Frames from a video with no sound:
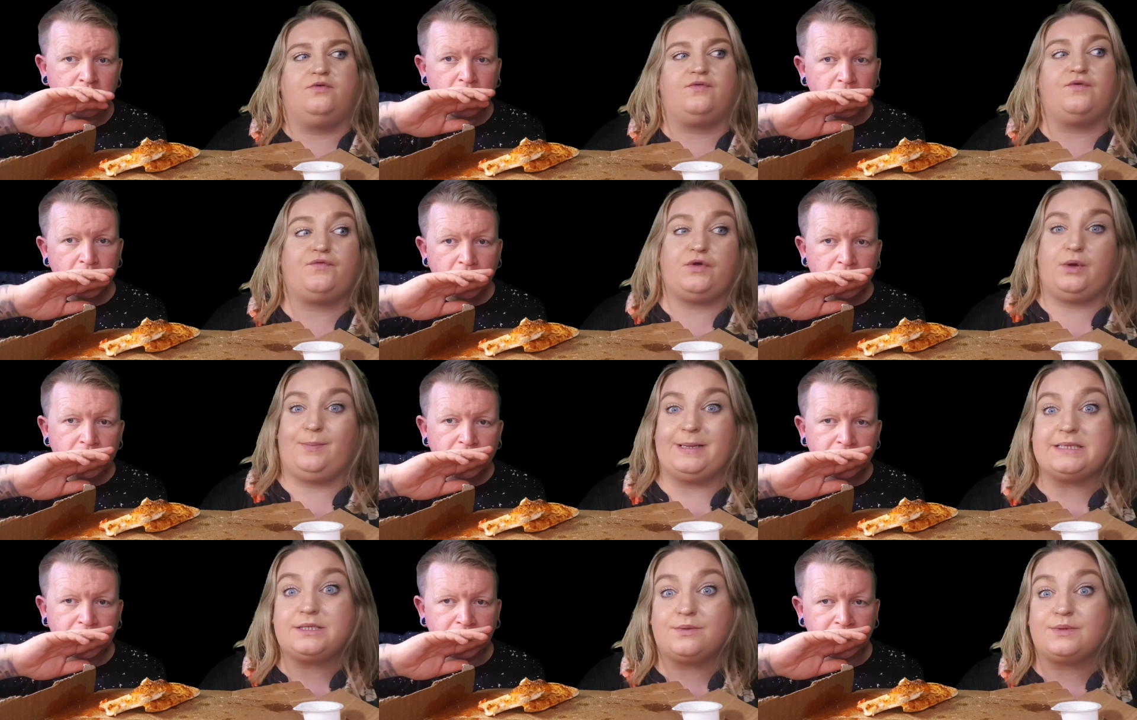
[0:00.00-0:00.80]
Speaker 1: another few
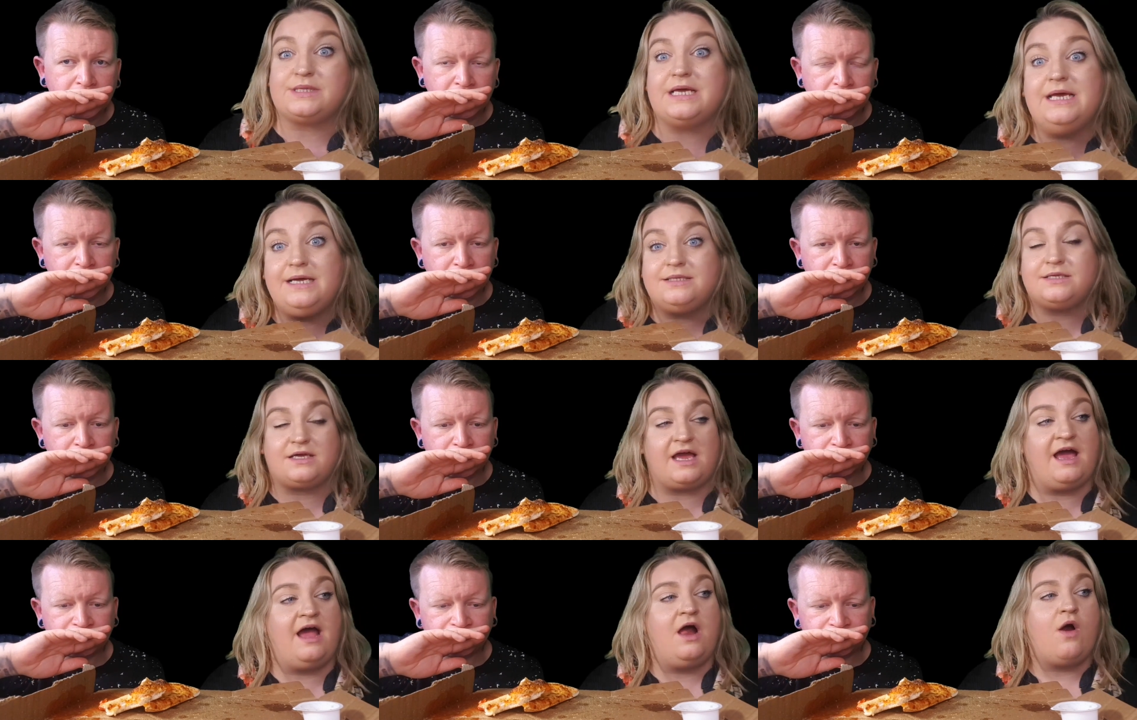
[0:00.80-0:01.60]
bits to Tia to
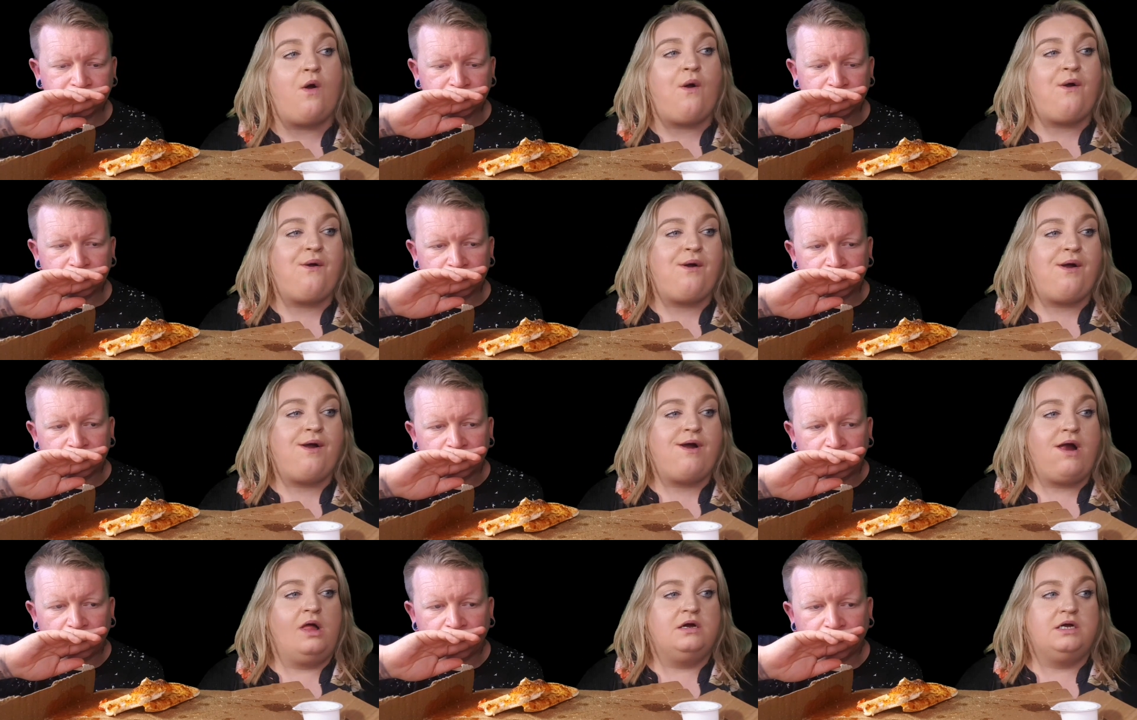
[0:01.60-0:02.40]
get.
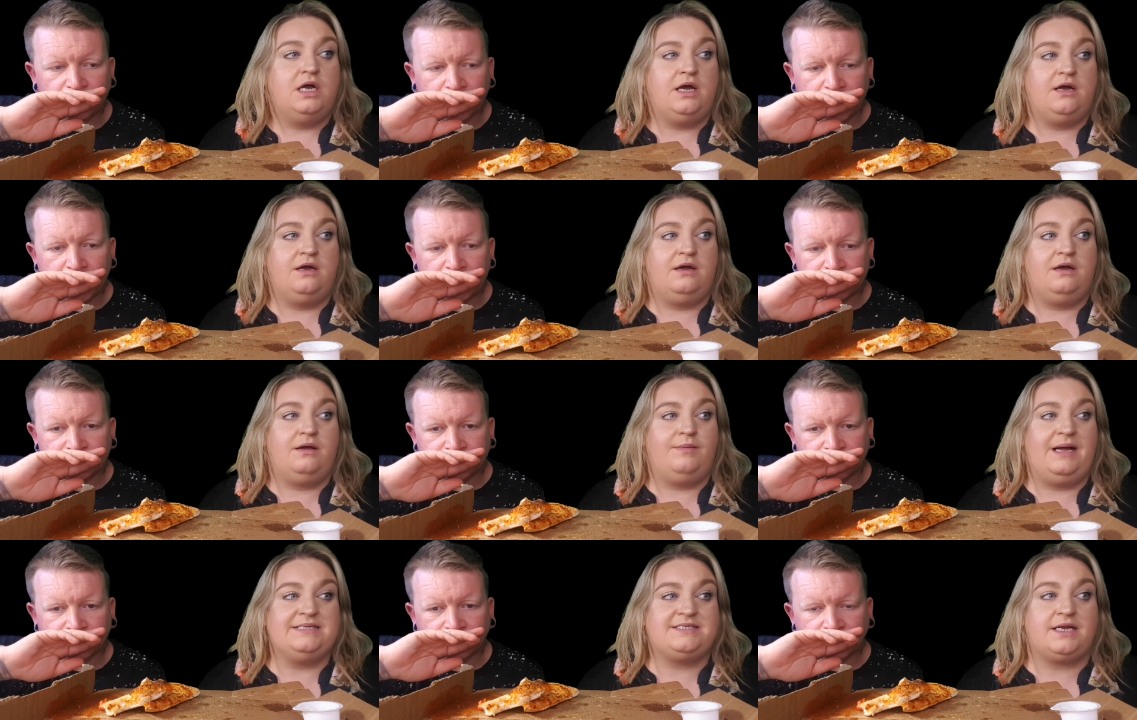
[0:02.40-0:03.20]

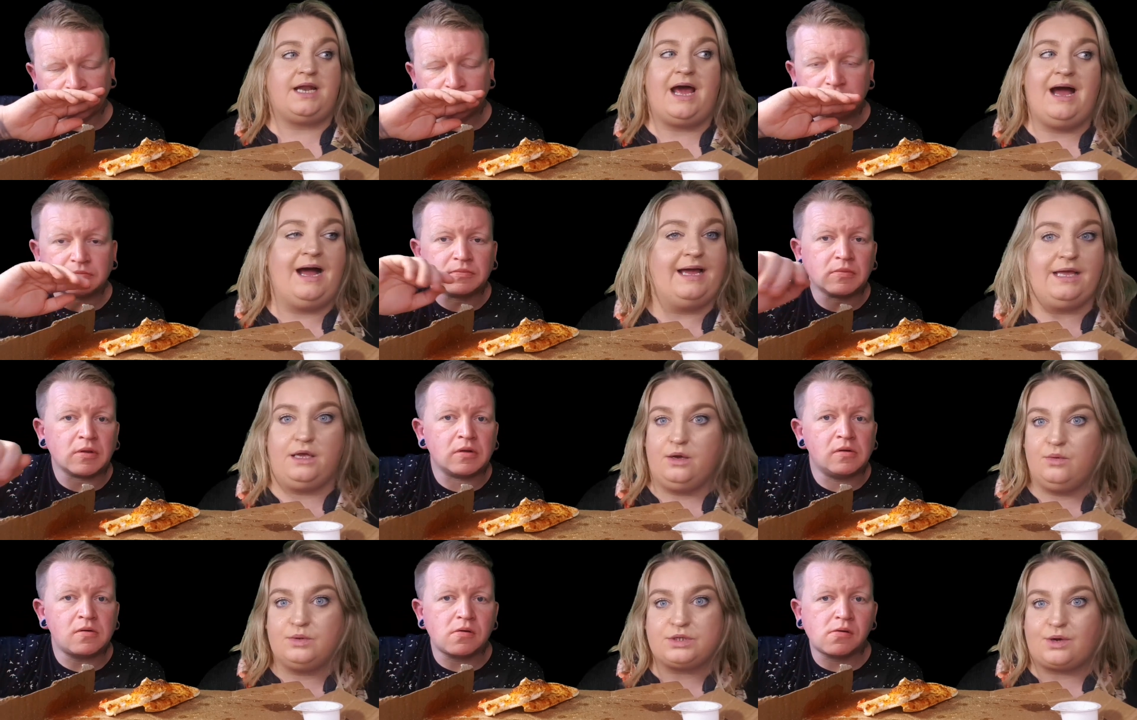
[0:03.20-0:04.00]
And
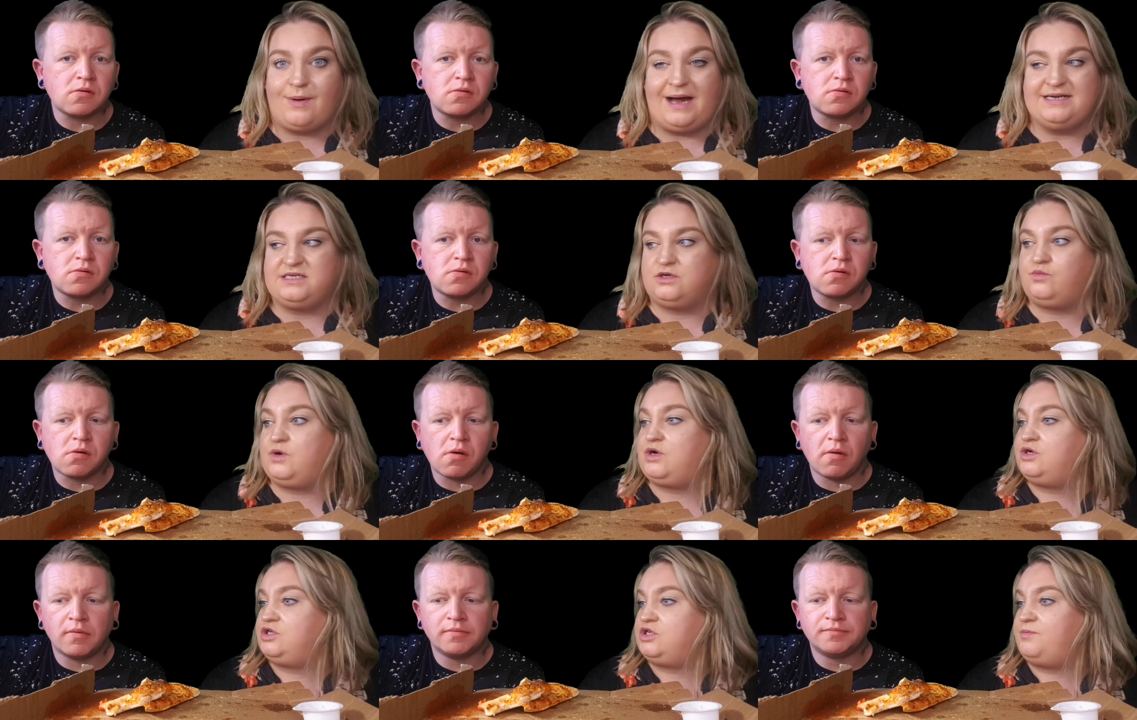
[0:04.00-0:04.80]
today was crazy because we
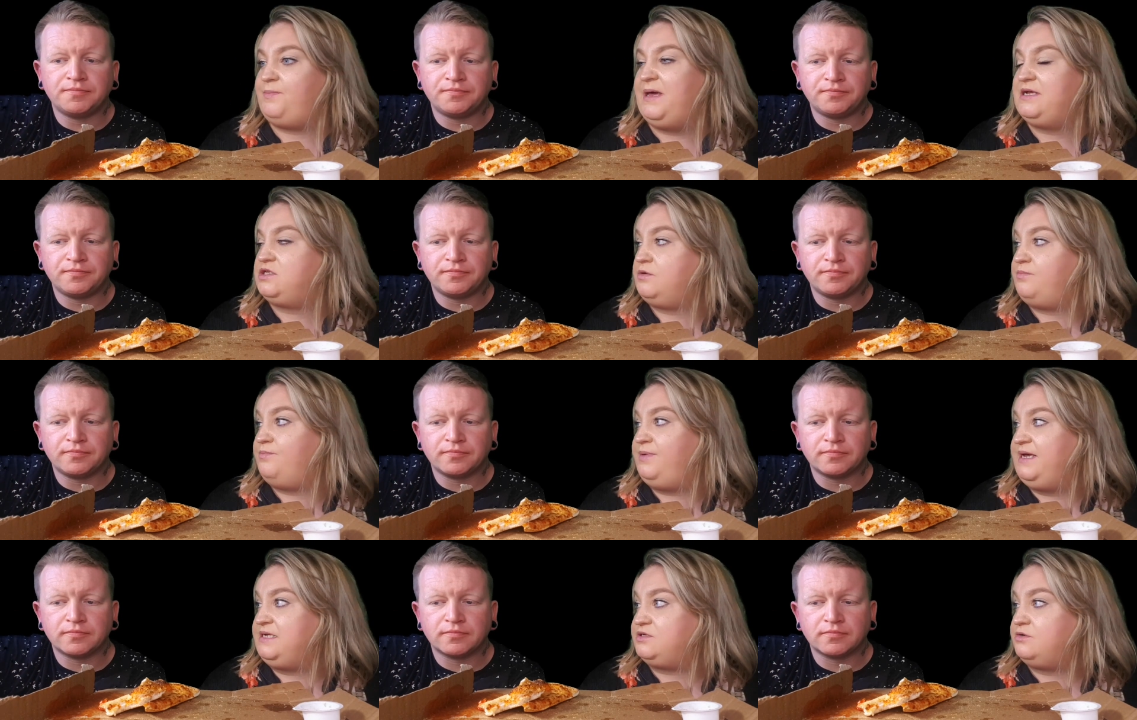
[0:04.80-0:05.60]
could have just
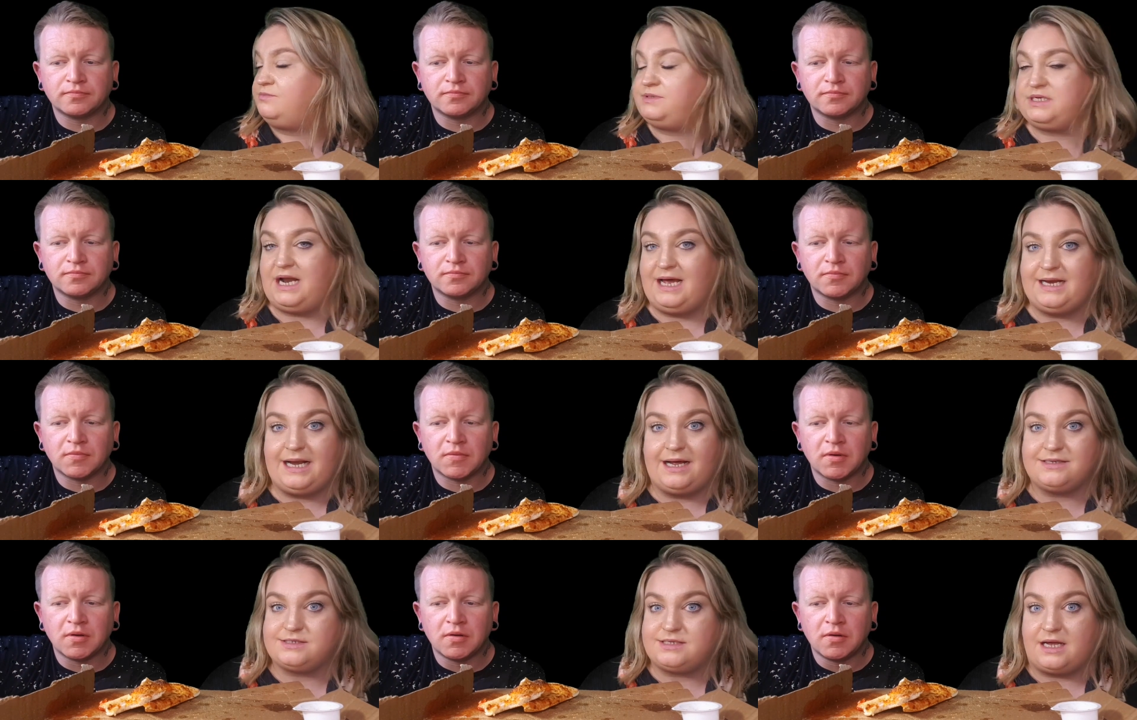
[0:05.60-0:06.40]
picked up today in
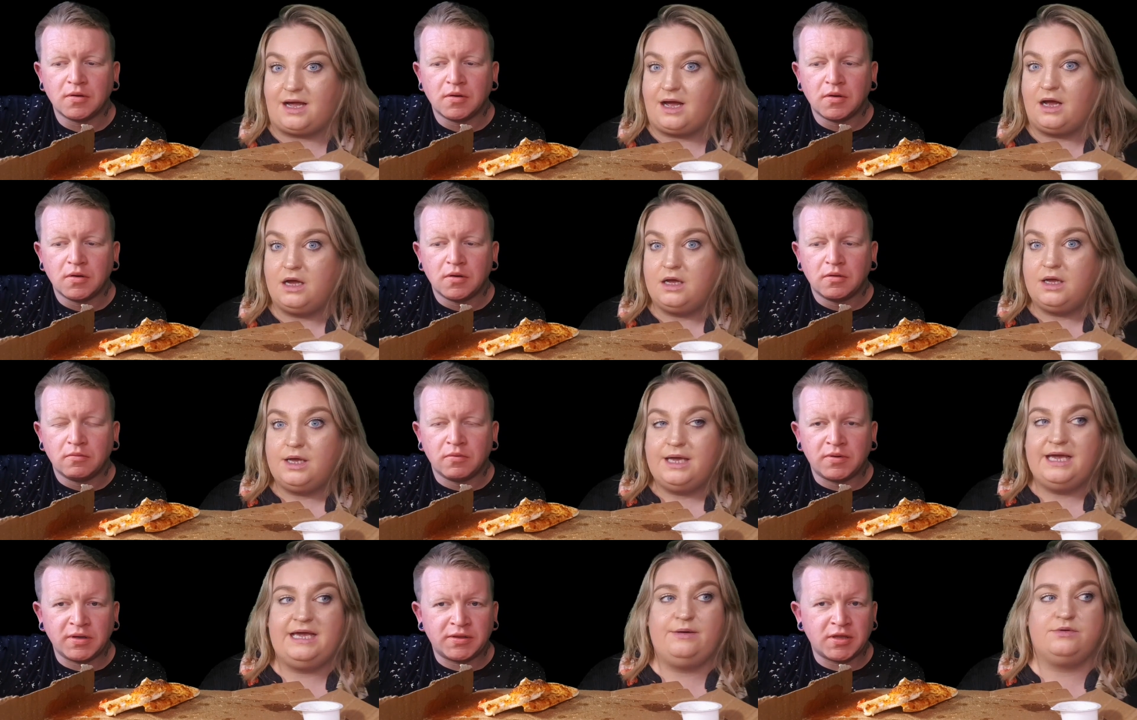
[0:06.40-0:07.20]
Asda.
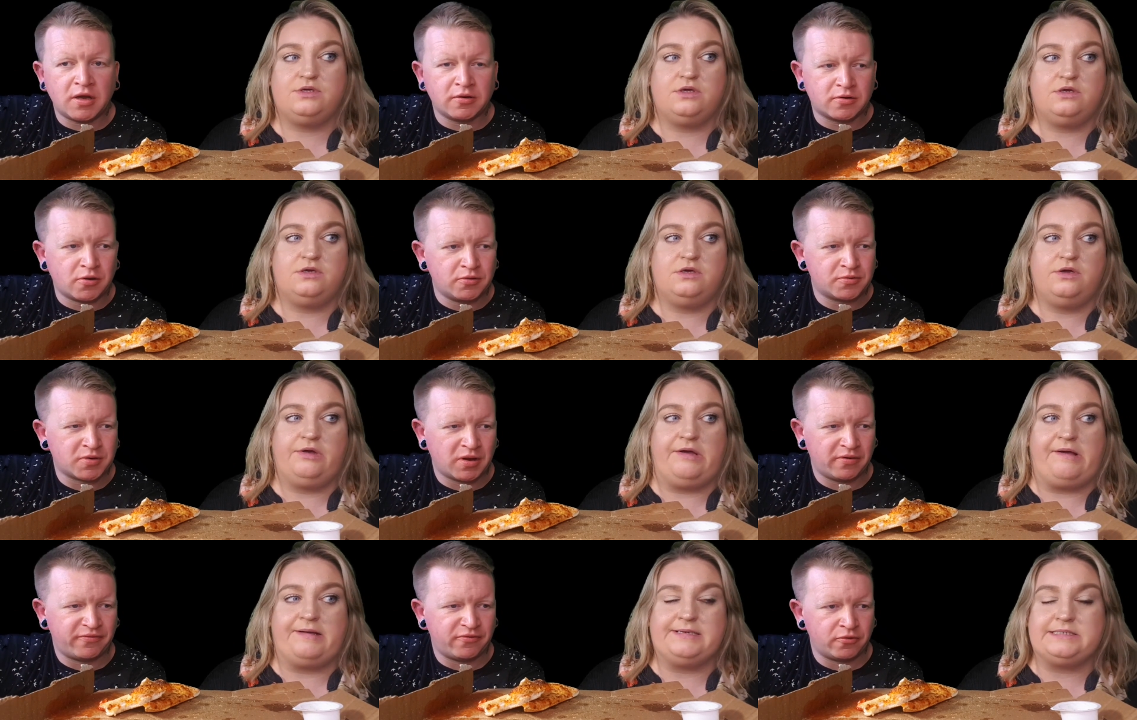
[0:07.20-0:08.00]
We did though, come
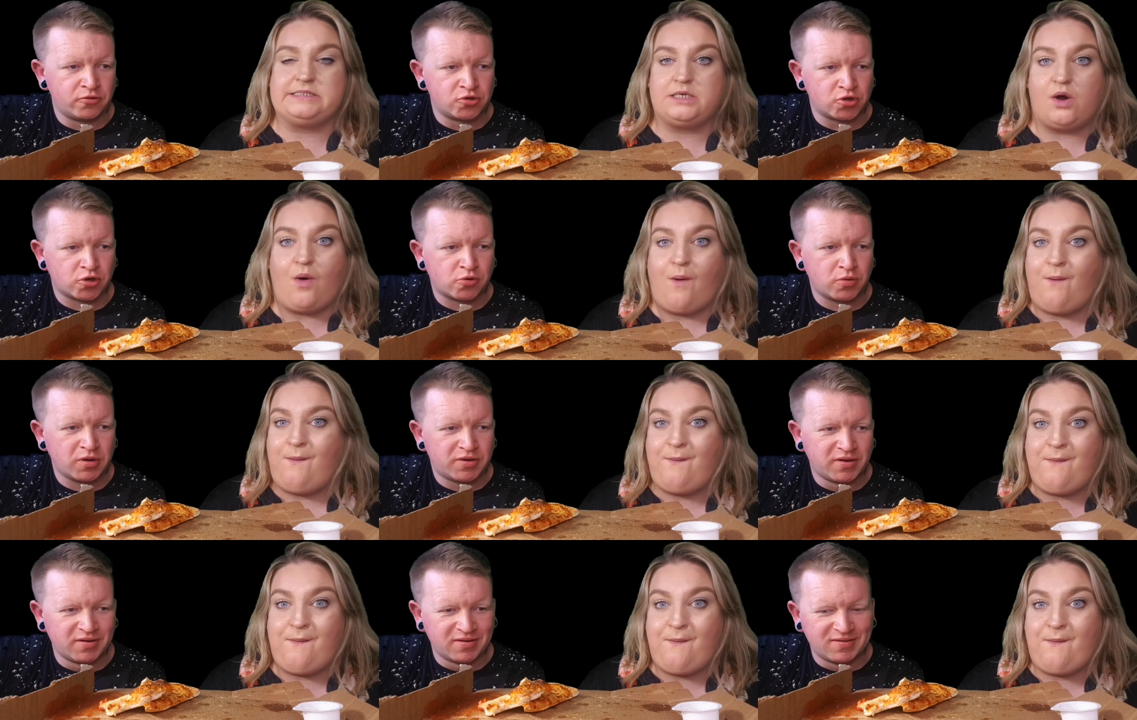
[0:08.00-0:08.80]
to like
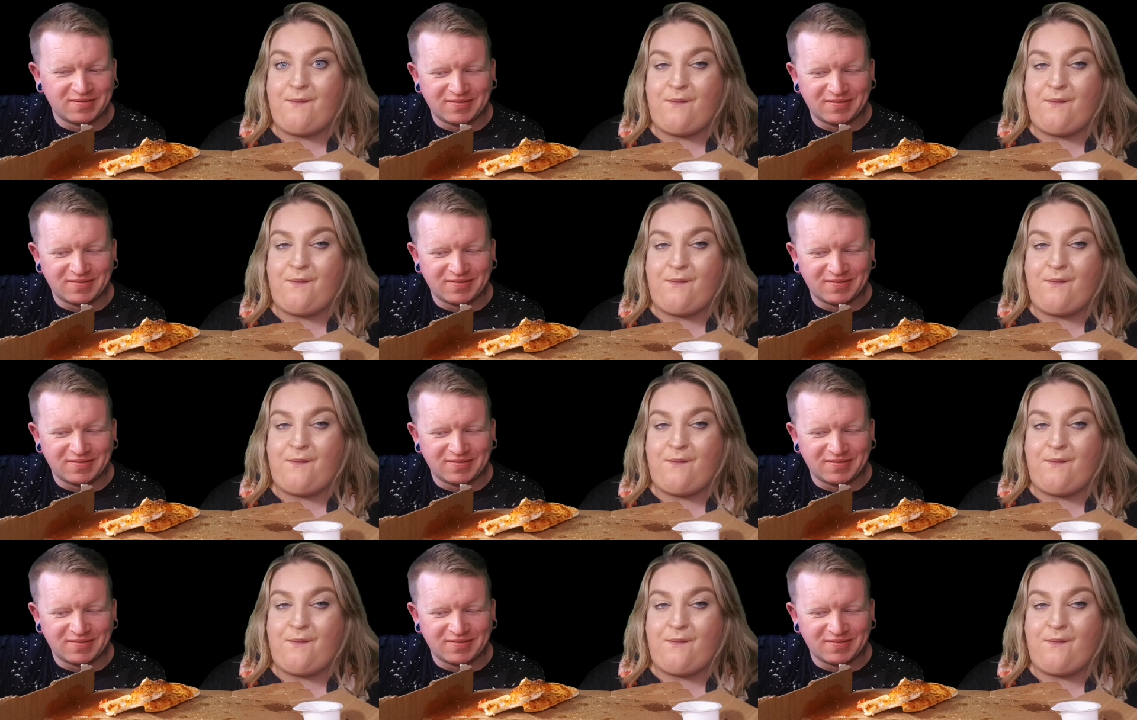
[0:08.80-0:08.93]
£400.